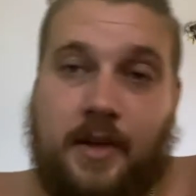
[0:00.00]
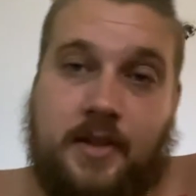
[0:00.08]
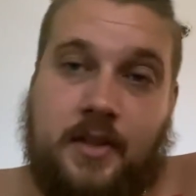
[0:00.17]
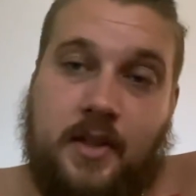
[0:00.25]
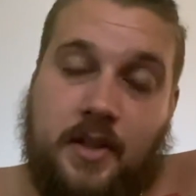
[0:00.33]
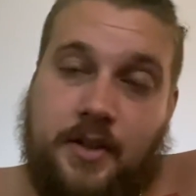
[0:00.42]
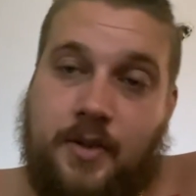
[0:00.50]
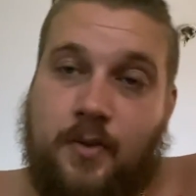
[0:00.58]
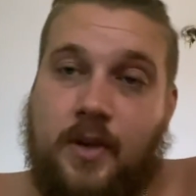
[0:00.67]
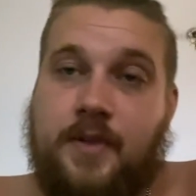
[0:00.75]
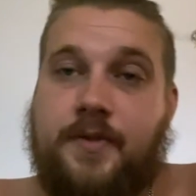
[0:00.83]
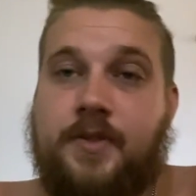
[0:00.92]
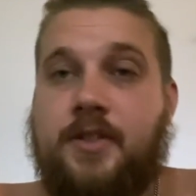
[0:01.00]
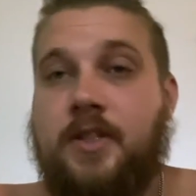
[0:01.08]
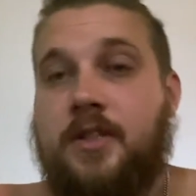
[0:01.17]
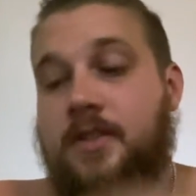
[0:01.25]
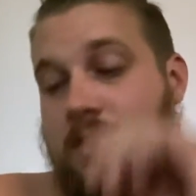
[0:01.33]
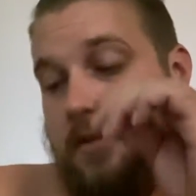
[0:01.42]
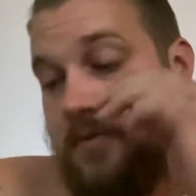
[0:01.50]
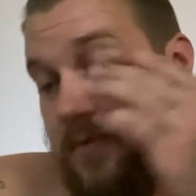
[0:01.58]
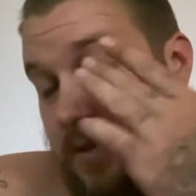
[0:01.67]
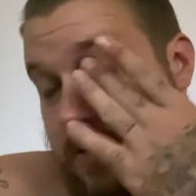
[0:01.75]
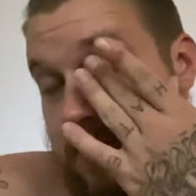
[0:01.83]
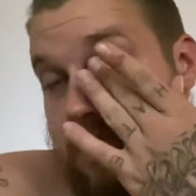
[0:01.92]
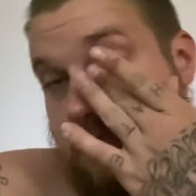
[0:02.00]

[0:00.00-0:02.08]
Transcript: at the end of West Virginia, which